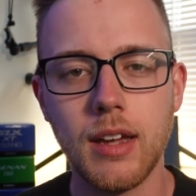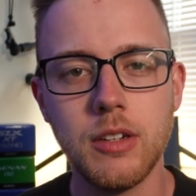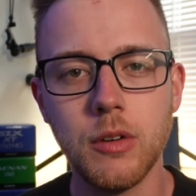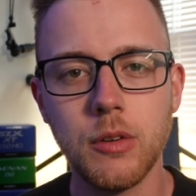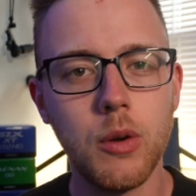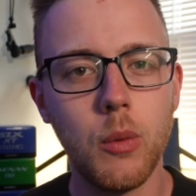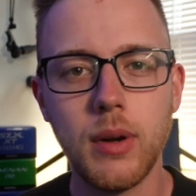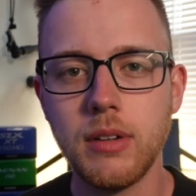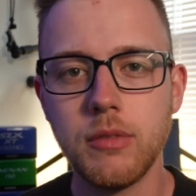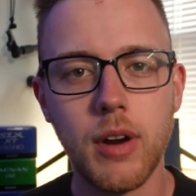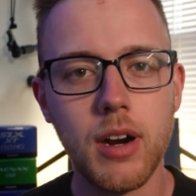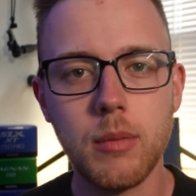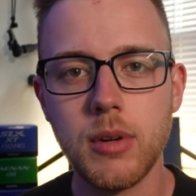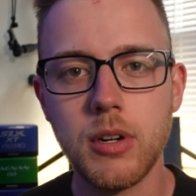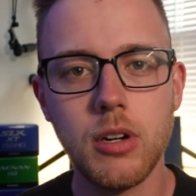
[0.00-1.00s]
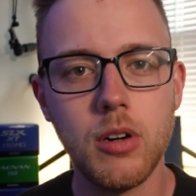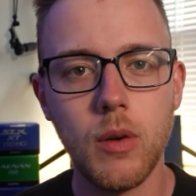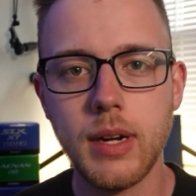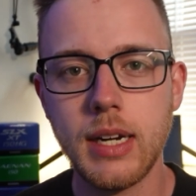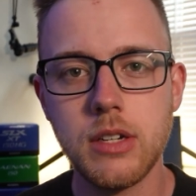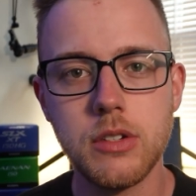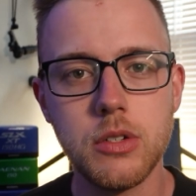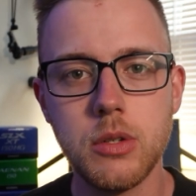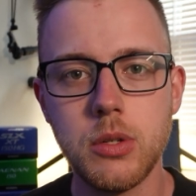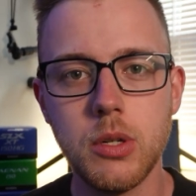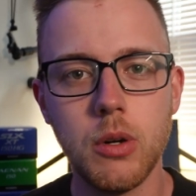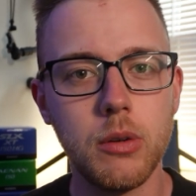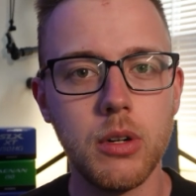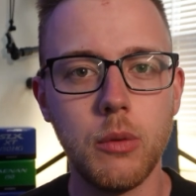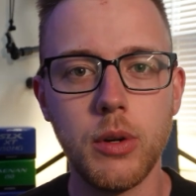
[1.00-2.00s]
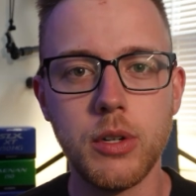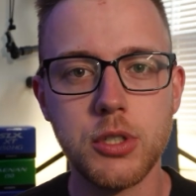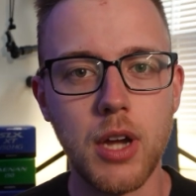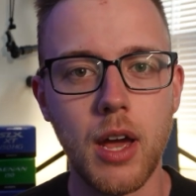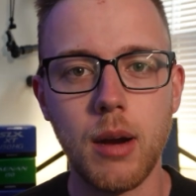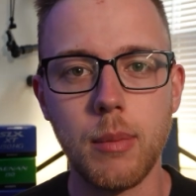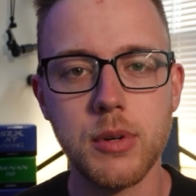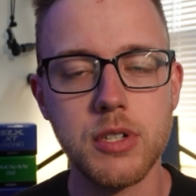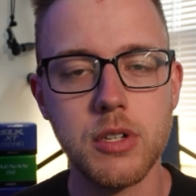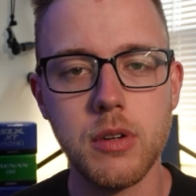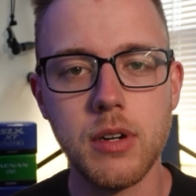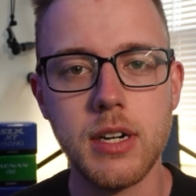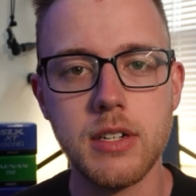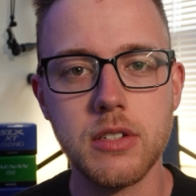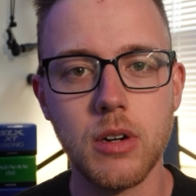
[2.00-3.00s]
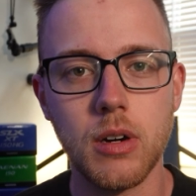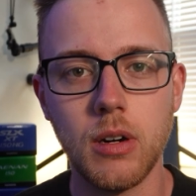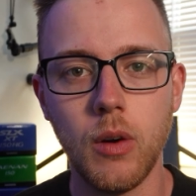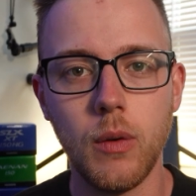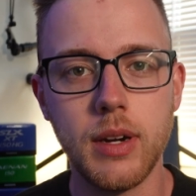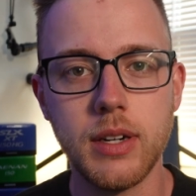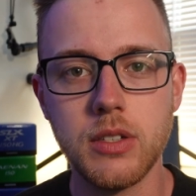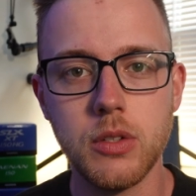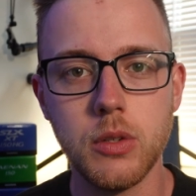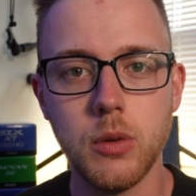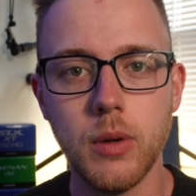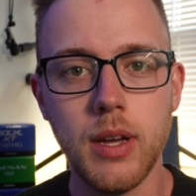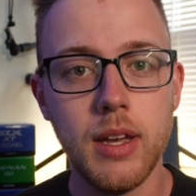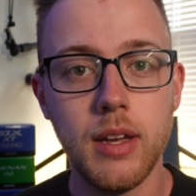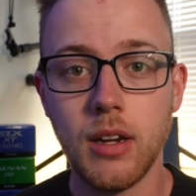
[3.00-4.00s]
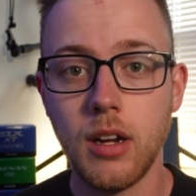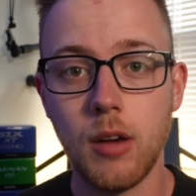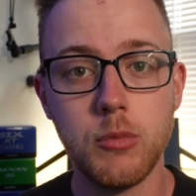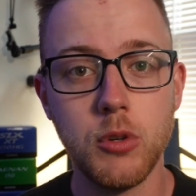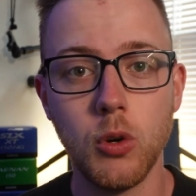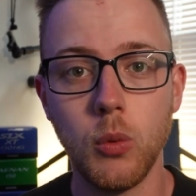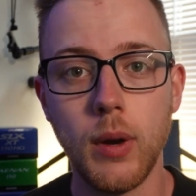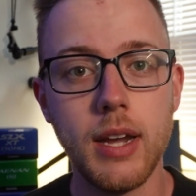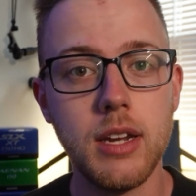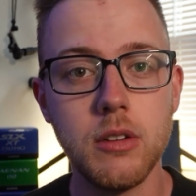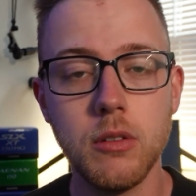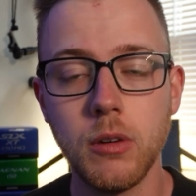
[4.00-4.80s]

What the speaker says: You don't know what environment you're going into, you don't know what shot opportunities are going to come your way,